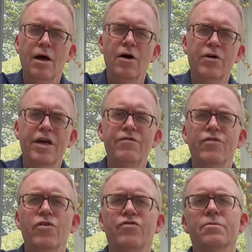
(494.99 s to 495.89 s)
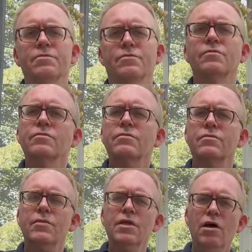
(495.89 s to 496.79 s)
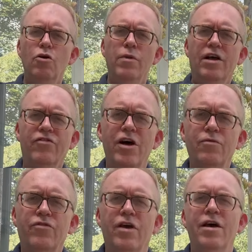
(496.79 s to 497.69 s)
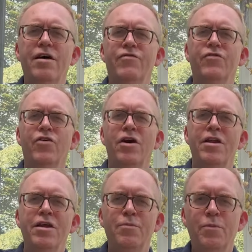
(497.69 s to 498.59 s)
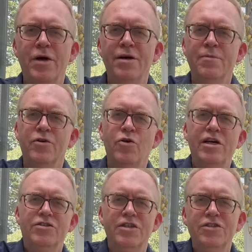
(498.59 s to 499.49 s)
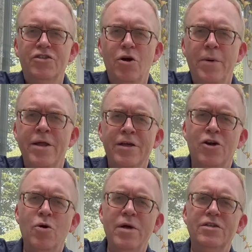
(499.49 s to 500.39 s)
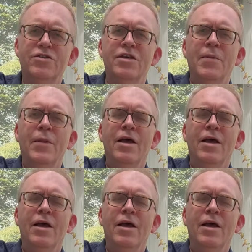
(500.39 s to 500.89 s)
Okay folks, hope that's helped. If you've got any questions, drop it in the comments.